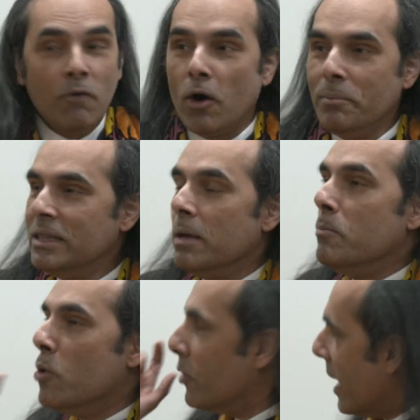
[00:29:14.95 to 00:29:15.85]
For me, the
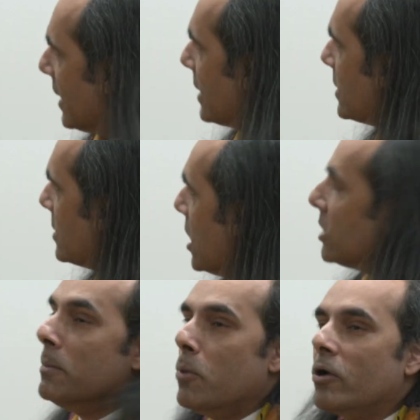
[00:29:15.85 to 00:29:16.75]
more I get it,
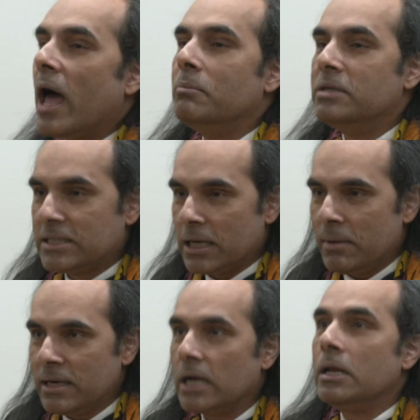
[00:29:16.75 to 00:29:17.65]
the more I'm
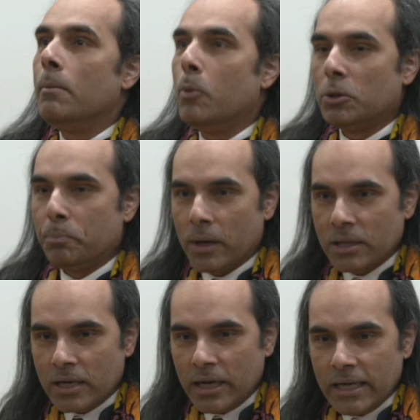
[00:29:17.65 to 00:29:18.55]
determined that both
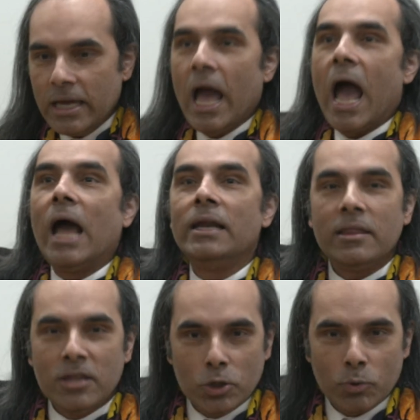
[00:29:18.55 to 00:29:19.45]
personally and
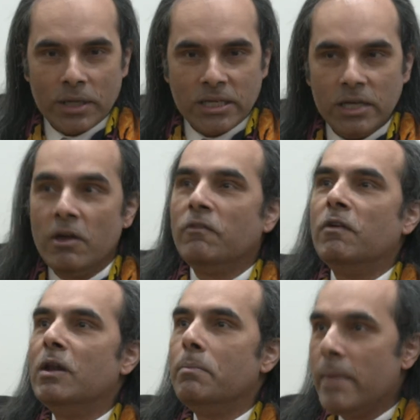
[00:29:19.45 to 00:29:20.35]
as a university, we
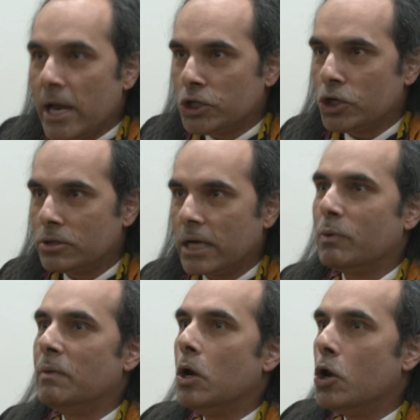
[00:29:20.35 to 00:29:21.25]
will make sure that
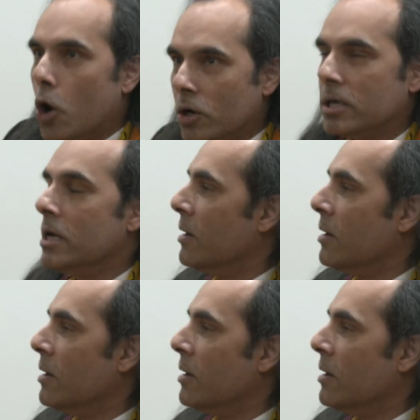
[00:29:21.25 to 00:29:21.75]
we will not,